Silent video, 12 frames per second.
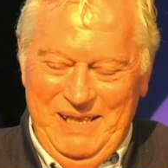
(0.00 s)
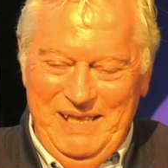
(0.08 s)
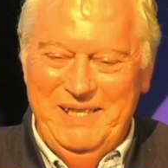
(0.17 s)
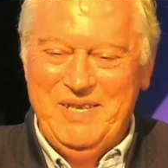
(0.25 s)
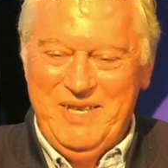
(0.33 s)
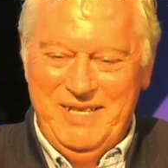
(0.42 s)
yeah,
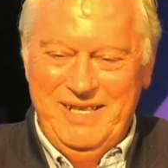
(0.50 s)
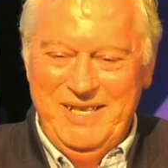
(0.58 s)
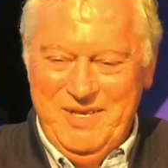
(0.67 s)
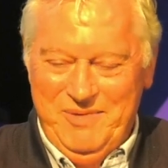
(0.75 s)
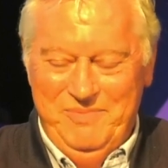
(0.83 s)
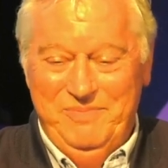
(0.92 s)
this
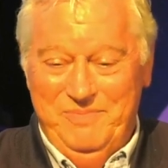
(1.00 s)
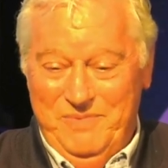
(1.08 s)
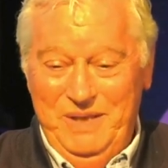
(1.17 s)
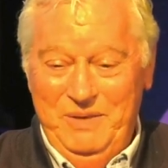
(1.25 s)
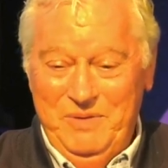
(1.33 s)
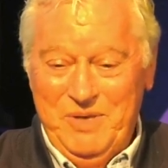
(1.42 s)
this
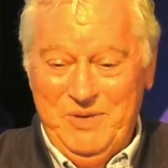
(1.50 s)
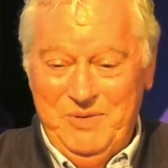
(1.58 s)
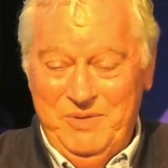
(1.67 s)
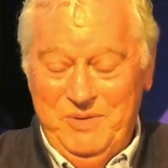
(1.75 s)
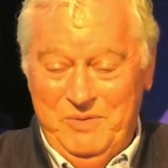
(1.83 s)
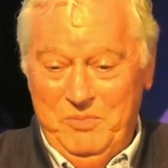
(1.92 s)
really was a
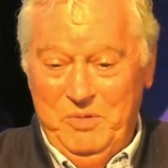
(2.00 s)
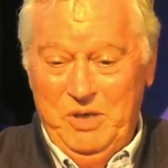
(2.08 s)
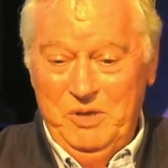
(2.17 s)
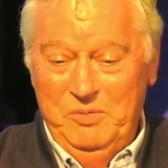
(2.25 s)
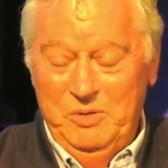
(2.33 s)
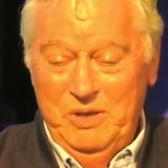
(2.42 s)

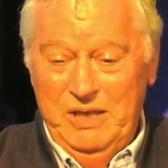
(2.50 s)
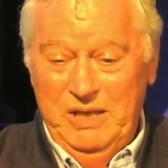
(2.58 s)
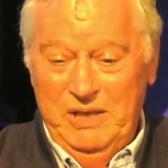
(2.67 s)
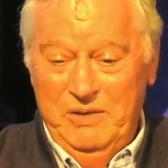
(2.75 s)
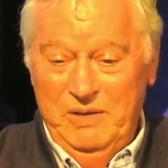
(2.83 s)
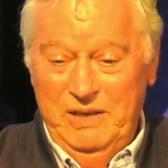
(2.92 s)
remarkable
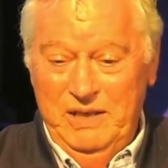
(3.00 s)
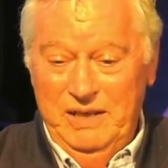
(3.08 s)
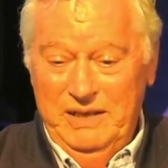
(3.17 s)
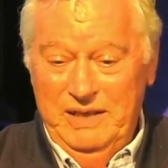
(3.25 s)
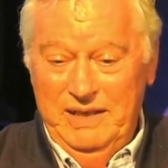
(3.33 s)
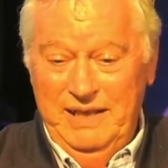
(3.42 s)
car, and,
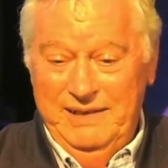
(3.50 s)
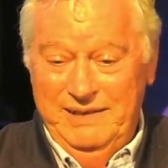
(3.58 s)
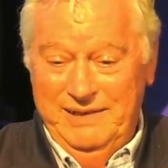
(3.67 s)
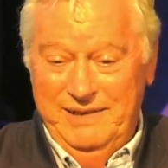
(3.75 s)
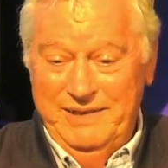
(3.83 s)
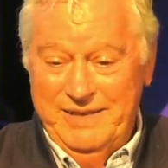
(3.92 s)
and
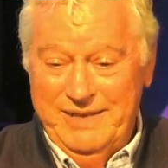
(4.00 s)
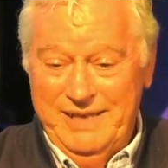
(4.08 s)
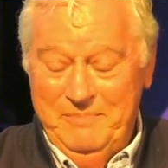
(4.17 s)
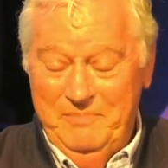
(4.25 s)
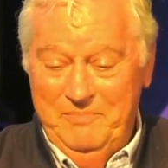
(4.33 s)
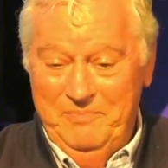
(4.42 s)
Gerhard,
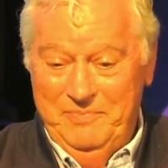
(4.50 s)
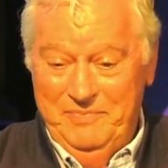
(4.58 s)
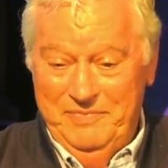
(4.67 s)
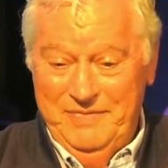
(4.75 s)
um,